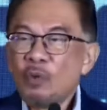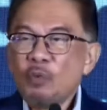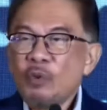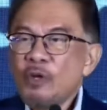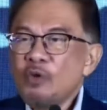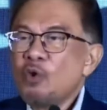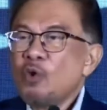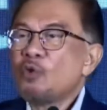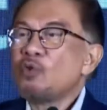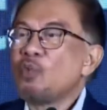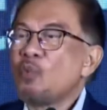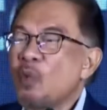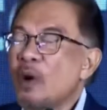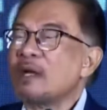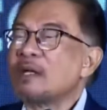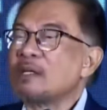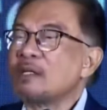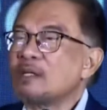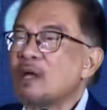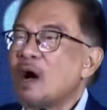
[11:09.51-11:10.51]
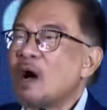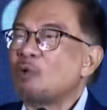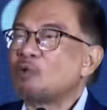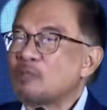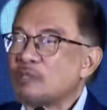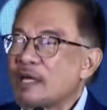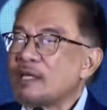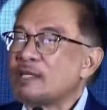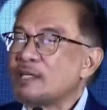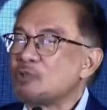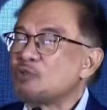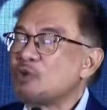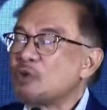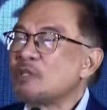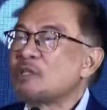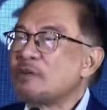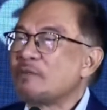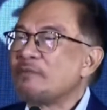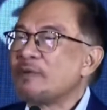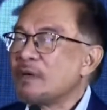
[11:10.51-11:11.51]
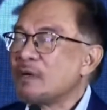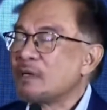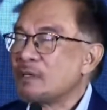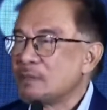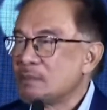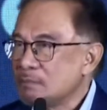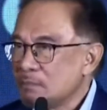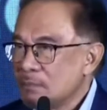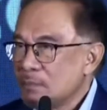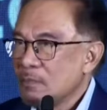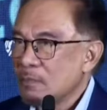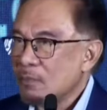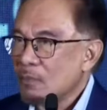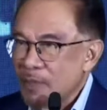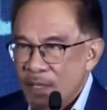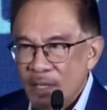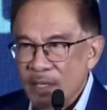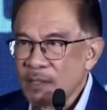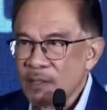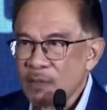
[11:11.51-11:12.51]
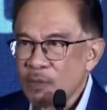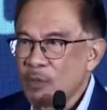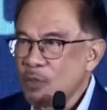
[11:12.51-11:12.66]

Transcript: We don't want outsiders to interfere, right?